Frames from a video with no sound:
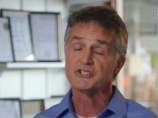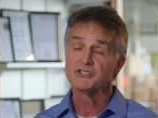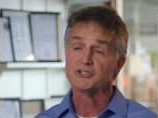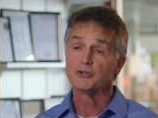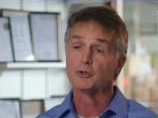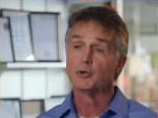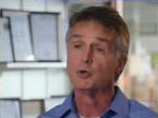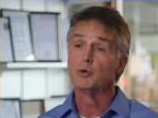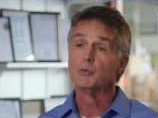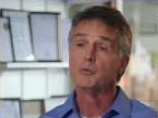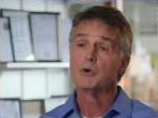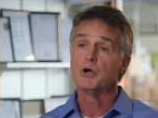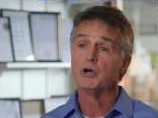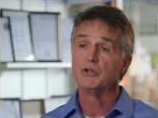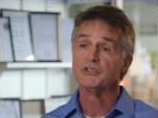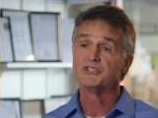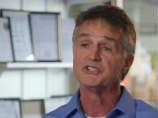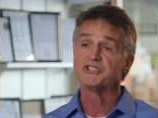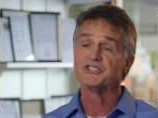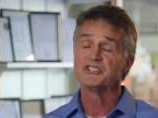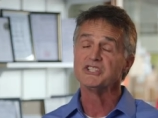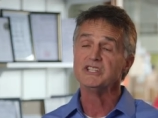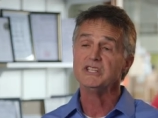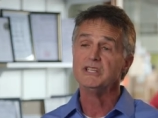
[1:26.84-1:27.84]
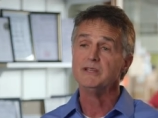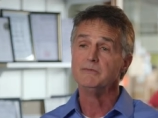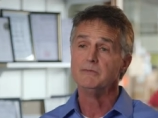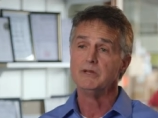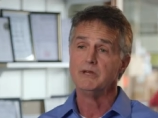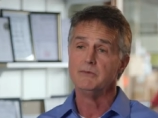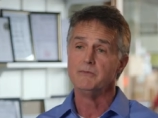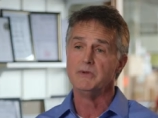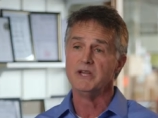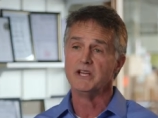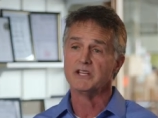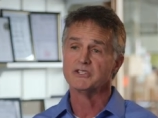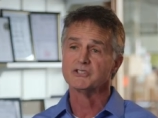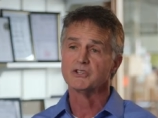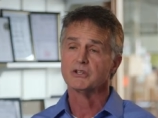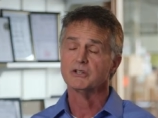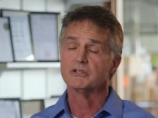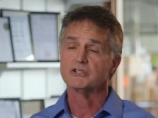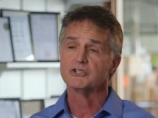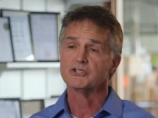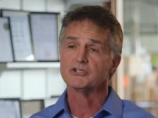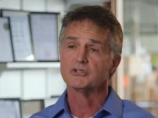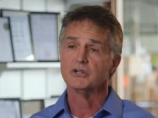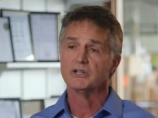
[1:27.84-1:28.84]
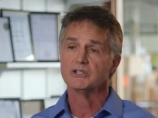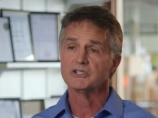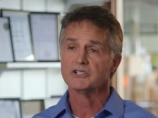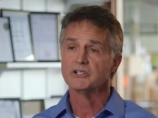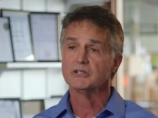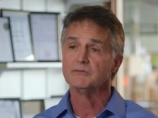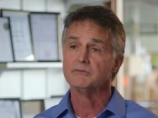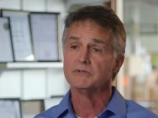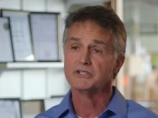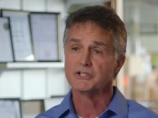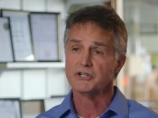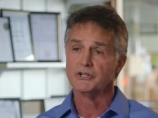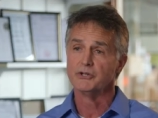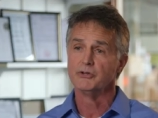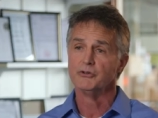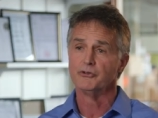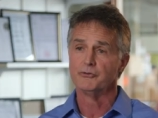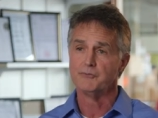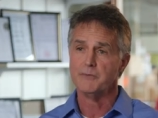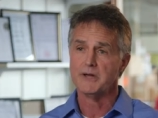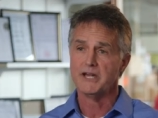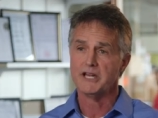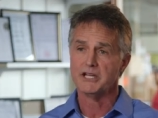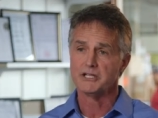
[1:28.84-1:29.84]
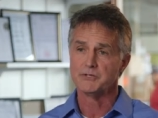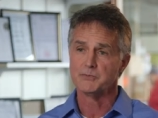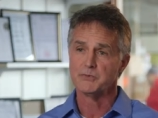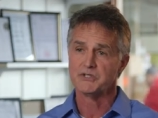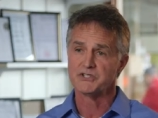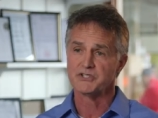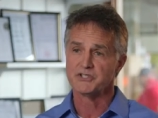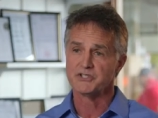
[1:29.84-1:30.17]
is a group called C M M S, Construction Materials Management